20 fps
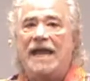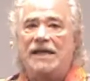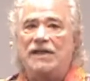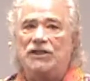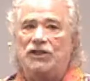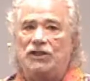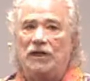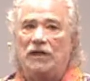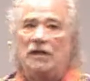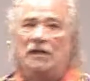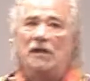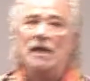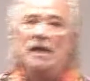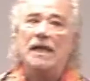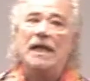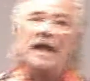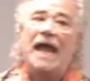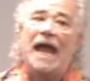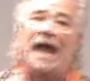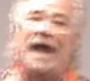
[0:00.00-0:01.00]
in Asia.
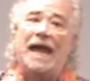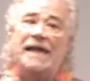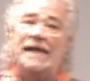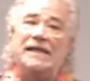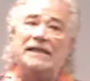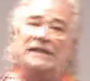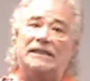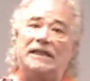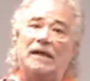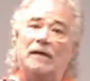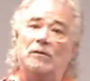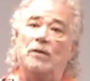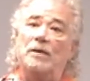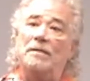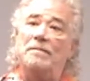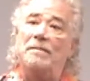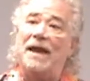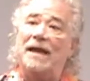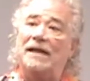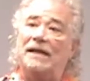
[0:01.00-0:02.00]
And he said,
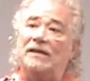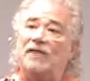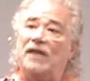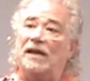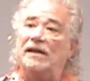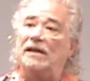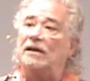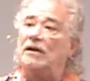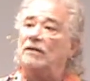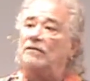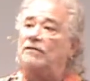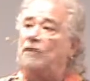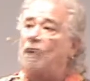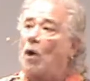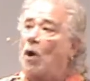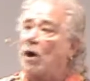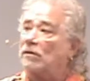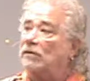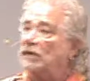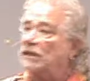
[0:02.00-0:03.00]
we meditate in a
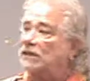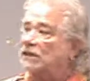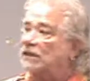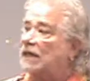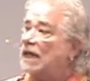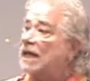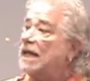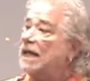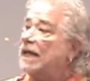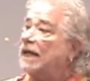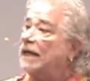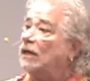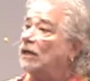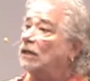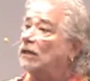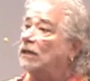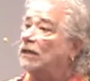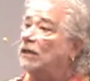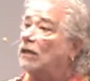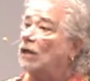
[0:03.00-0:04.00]
forest in
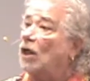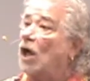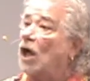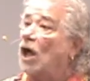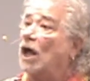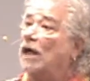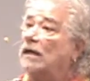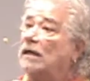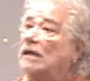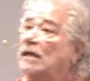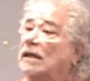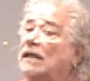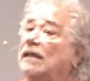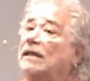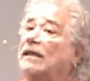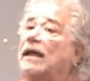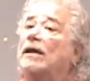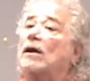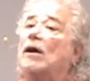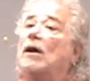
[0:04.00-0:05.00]
a little hut,
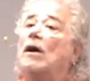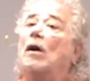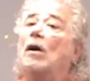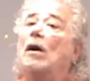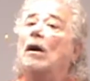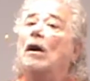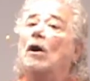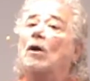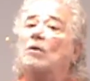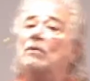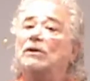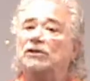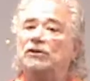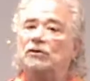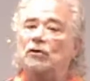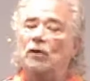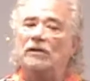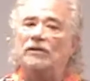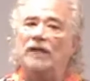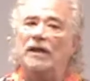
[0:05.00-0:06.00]
like
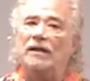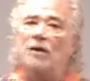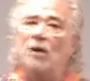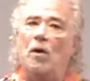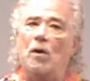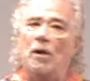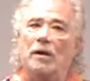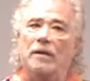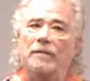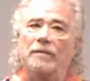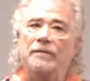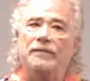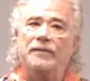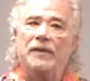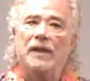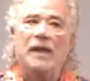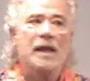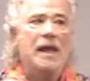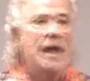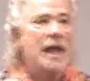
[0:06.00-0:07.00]
almost all day long.
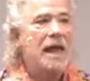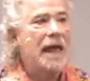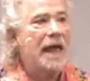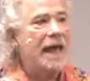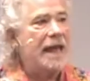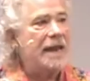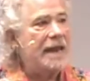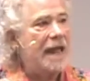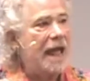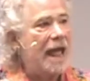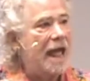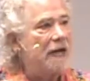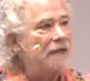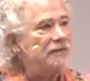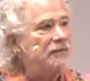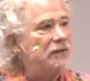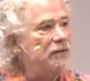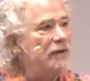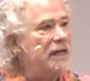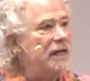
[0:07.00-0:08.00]
And
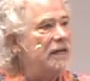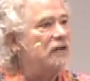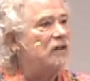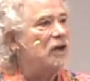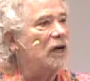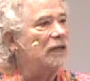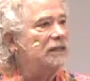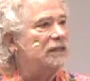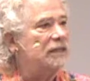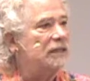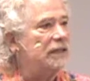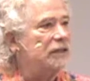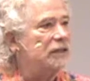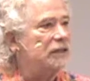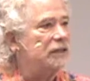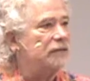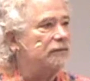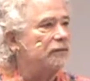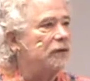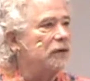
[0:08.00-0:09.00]
after he does
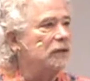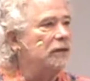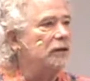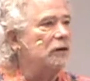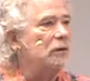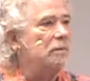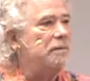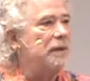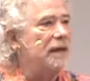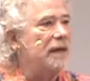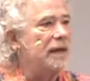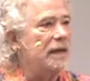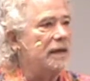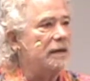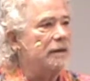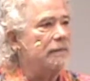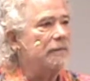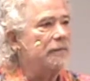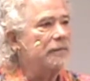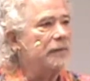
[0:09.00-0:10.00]
this for a little
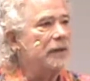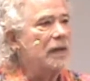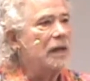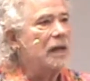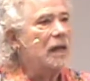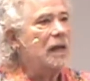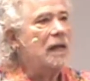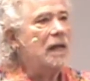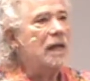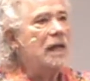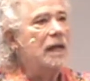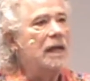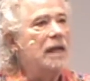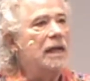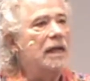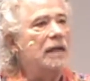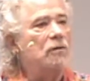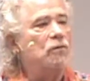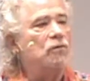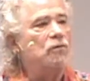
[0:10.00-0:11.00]
bit,
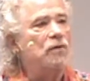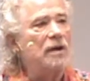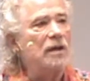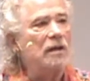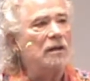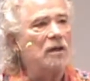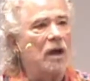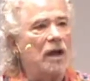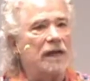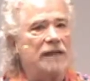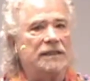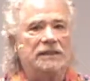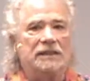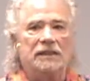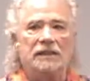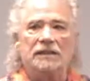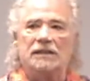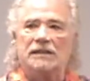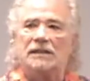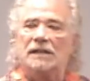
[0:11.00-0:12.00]
he
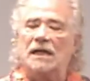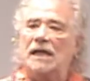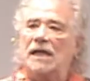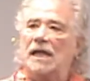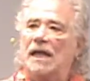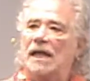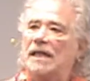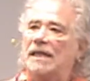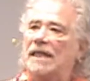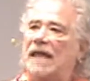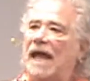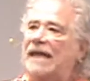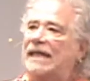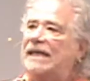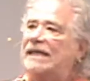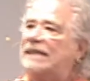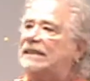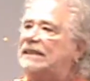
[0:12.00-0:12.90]
realizes that